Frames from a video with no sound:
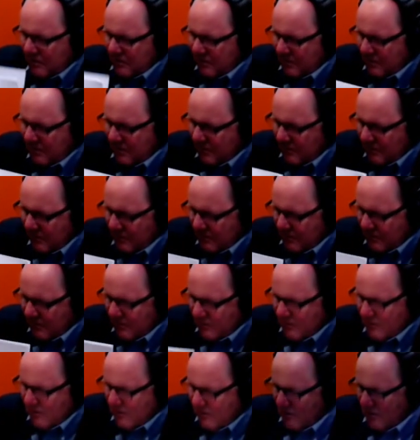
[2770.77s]

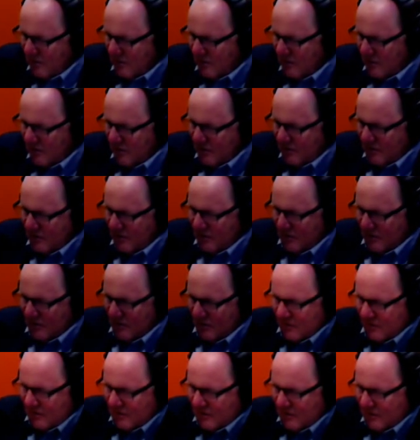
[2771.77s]

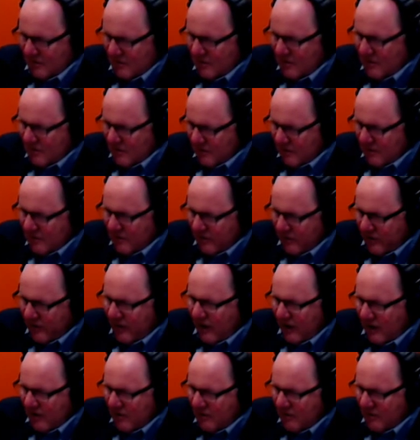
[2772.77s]

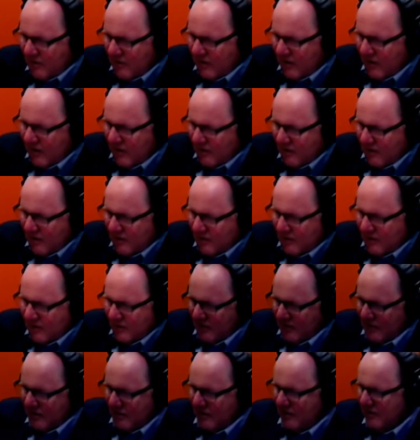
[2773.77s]

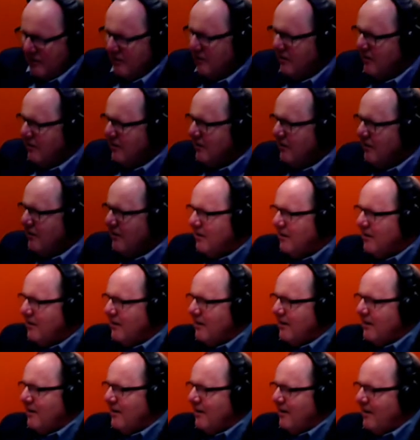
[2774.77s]

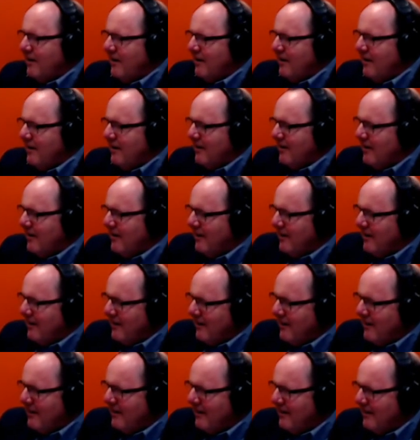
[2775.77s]

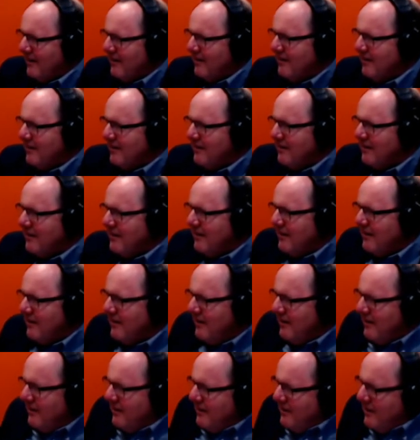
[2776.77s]

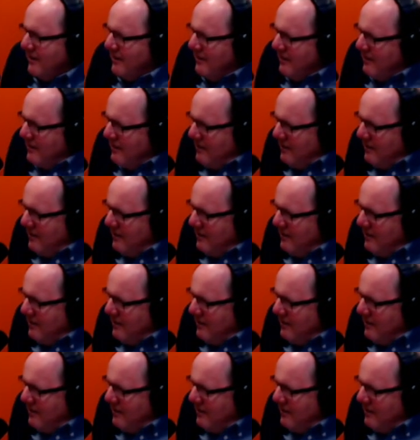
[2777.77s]
This person isn't speaking.